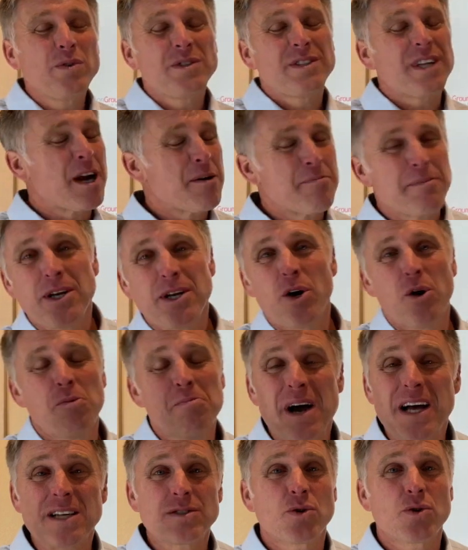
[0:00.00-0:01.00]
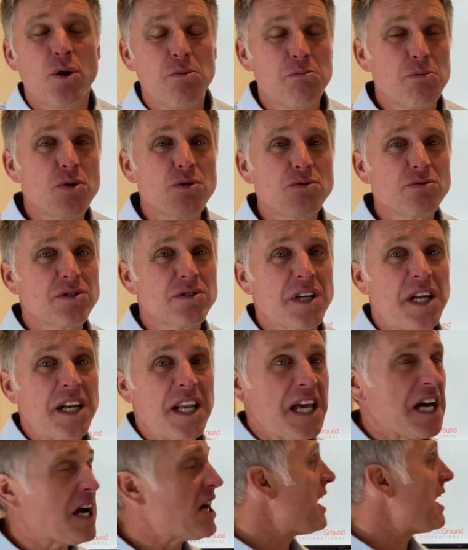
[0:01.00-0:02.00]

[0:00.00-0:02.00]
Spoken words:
término más común sería